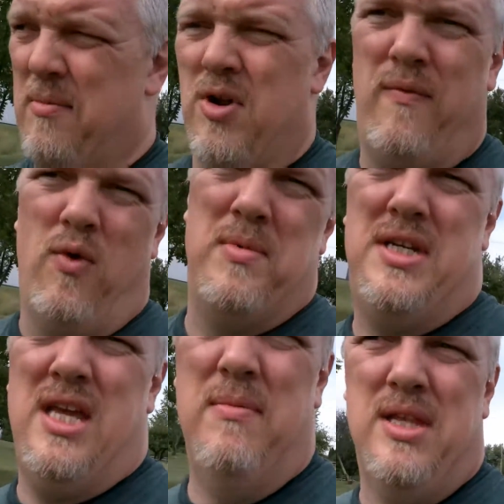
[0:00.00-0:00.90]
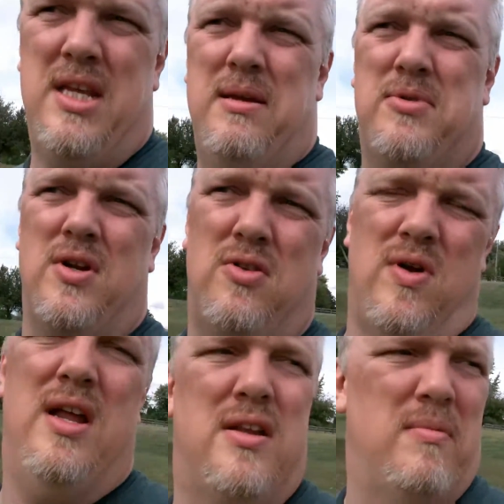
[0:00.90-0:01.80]
I'm going to form a team, and the team's going to
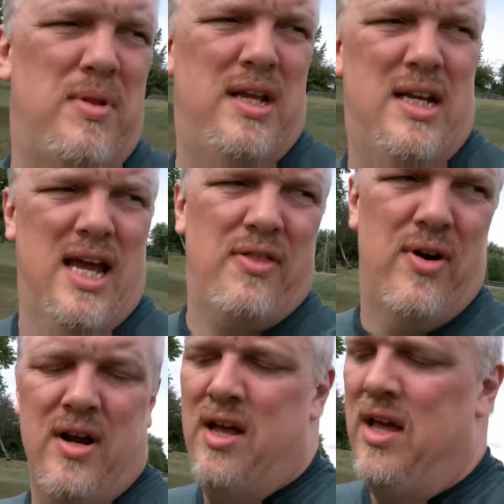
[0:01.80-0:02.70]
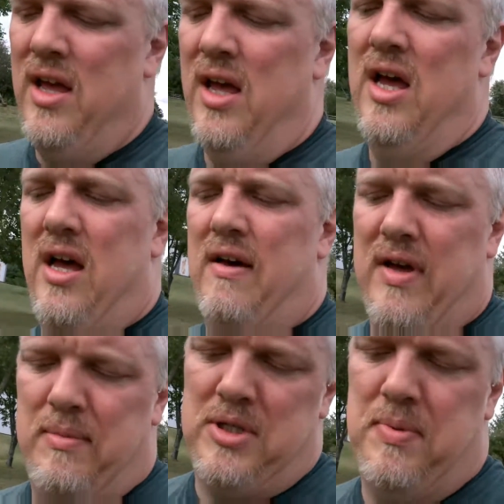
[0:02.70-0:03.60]
try and complete together. I've
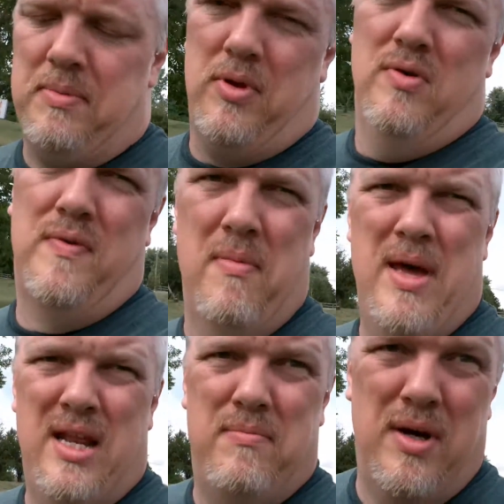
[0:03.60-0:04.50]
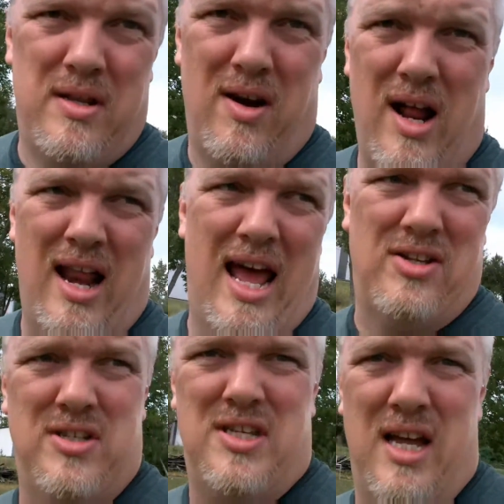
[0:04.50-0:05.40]
got a bunch of people who have committed, but they're not
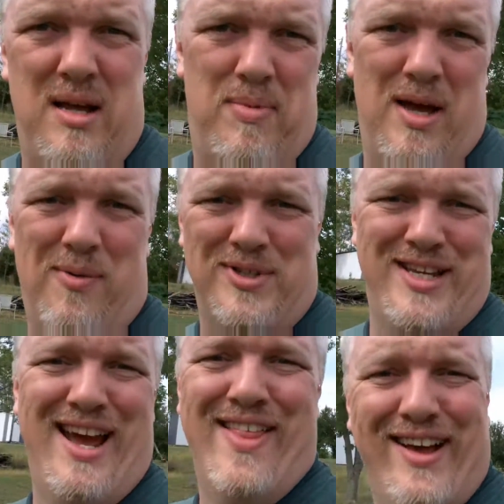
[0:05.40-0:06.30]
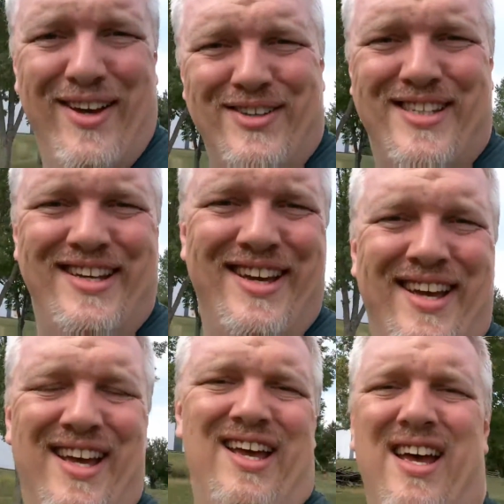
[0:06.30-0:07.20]
actually signed up yet. We'll see how that goes.
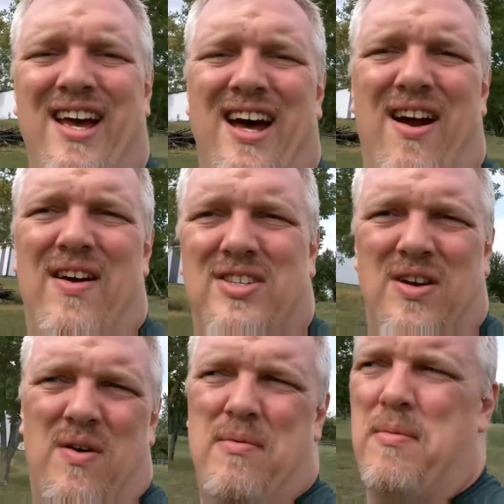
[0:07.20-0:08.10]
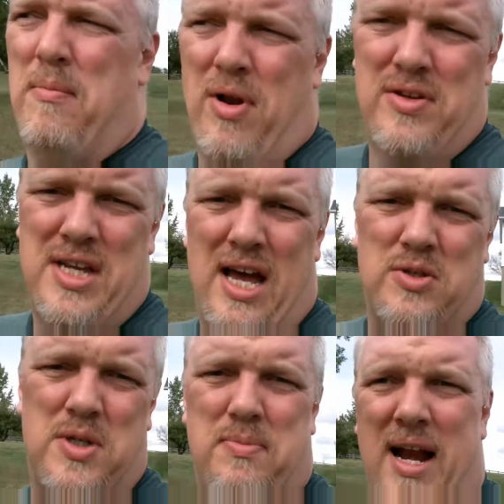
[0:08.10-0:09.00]
All right, so anyway, I'm at my brother's
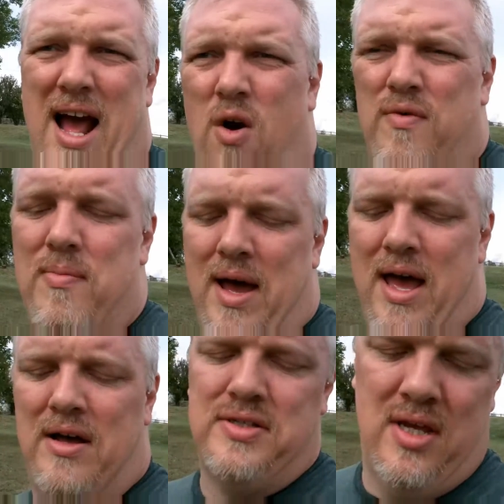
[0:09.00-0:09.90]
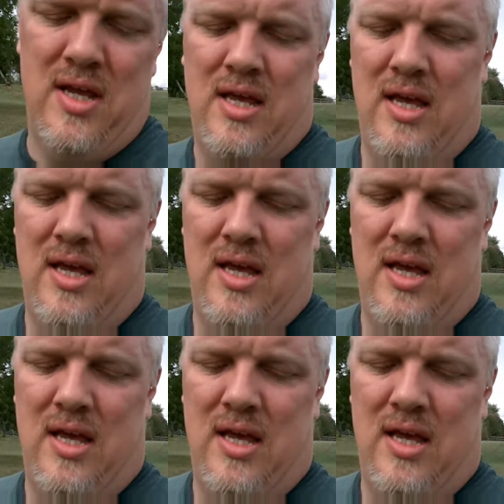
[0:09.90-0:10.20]
house, which is about an hour from my house,